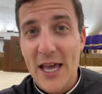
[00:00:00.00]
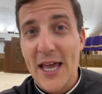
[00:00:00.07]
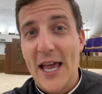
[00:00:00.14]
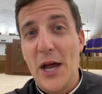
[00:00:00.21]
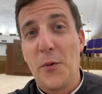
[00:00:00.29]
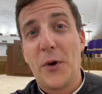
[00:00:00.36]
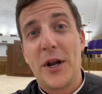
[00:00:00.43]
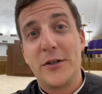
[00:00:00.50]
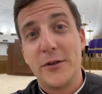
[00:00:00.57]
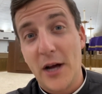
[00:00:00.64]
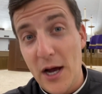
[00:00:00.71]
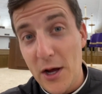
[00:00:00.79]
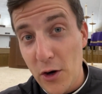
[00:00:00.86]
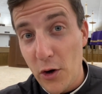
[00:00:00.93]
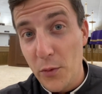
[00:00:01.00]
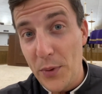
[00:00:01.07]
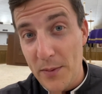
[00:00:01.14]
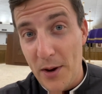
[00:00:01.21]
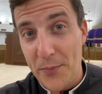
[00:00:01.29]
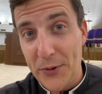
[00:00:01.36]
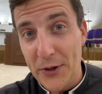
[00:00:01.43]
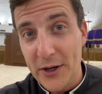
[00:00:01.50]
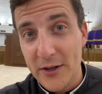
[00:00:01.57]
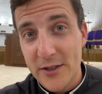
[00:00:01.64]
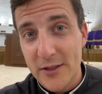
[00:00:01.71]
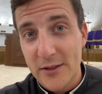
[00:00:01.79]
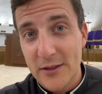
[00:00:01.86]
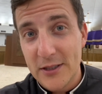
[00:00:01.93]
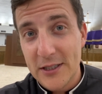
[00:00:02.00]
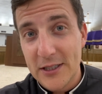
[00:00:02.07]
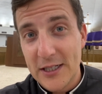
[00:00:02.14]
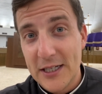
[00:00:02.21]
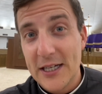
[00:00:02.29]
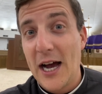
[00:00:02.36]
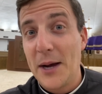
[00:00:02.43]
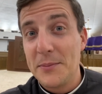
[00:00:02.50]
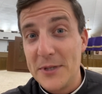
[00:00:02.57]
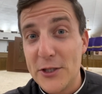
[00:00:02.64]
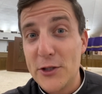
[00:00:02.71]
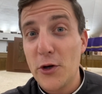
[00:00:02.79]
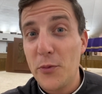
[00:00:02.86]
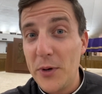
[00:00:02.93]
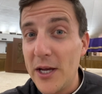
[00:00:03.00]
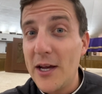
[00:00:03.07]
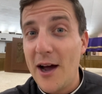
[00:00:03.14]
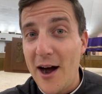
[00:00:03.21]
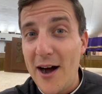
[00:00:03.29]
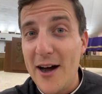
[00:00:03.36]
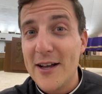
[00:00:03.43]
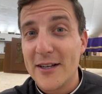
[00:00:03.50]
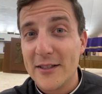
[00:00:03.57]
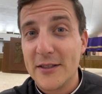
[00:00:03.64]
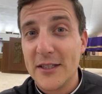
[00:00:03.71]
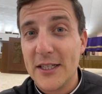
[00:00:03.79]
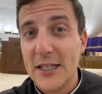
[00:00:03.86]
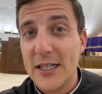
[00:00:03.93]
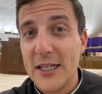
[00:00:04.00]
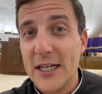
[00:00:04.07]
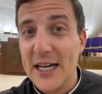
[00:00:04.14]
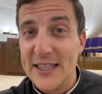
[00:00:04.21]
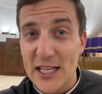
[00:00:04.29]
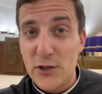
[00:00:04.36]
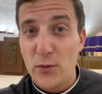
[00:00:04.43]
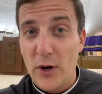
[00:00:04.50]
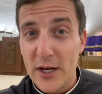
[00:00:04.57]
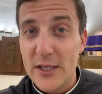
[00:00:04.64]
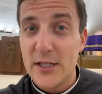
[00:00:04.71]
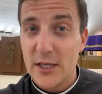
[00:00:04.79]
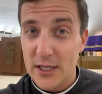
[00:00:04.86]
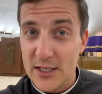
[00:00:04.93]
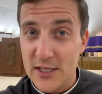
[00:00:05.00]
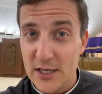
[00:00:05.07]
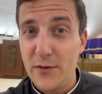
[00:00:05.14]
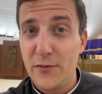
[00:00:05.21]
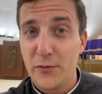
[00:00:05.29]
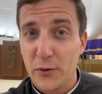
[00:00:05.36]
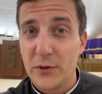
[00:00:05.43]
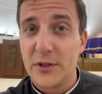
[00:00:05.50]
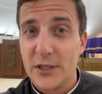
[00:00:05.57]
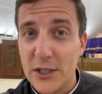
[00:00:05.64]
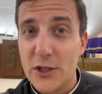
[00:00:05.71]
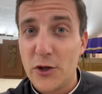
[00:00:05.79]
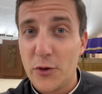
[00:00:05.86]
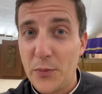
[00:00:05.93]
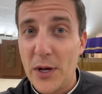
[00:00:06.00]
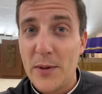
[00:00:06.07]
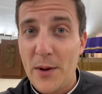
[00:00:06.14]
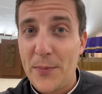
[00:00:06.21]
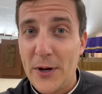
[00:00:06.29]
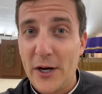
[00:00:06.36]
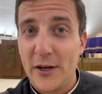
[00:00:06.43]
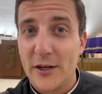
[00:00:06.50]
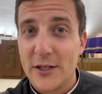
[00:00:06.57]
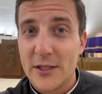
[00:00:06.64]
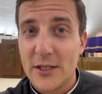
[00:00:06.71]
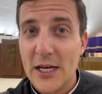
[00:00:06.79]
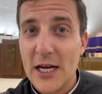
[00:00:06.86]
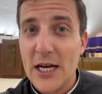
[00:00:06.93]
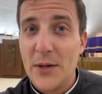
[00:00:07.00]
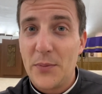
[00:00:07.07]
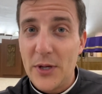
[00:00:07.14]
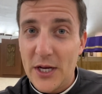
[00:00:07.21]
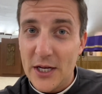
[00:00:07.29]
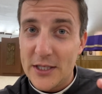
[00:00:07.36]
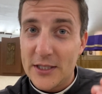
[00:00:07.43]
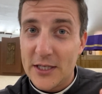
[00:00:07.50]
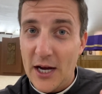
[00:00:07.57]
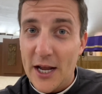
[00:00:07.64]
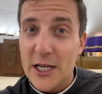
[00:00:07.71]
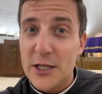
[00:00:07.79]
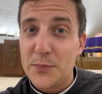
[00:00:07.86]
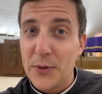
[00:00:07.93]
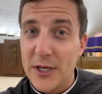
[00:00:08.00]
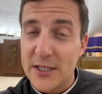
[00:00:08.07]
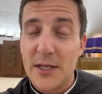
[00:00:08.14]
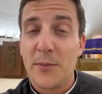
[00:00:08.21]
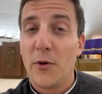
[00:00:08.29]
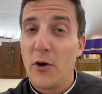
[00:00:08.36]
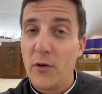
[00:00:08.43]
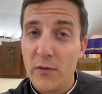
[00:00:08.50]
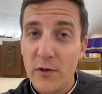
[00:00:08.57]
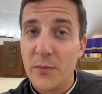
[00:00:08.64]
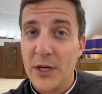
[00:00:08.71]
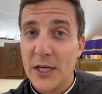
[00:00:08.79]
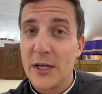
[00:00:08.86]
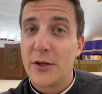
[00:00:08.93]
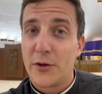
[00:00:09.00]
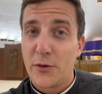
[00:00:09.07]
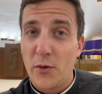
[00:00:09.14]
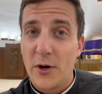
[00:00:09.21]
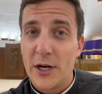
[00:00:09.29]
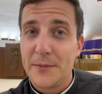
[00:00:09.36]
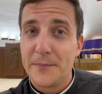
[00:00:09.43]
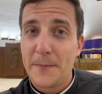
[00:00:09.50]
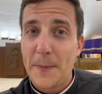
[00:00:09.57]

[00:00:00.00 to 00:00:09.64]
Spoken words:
And when I do not obey my parents, I'm disobeying God. And that's why it's sinful to disobey my parents, because God has placed them over me in authority.